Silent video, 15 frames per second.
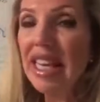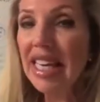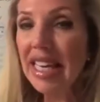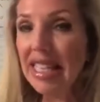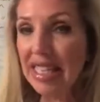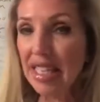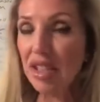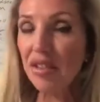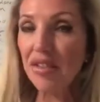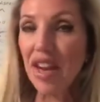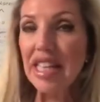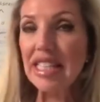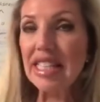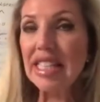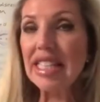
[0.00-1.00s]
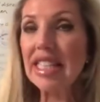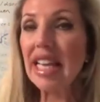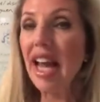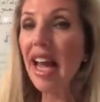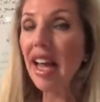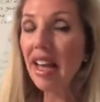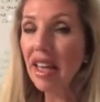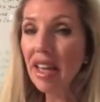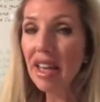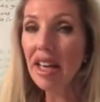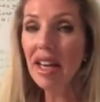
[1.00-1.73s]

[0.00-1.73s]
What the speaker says: It's an offence to say,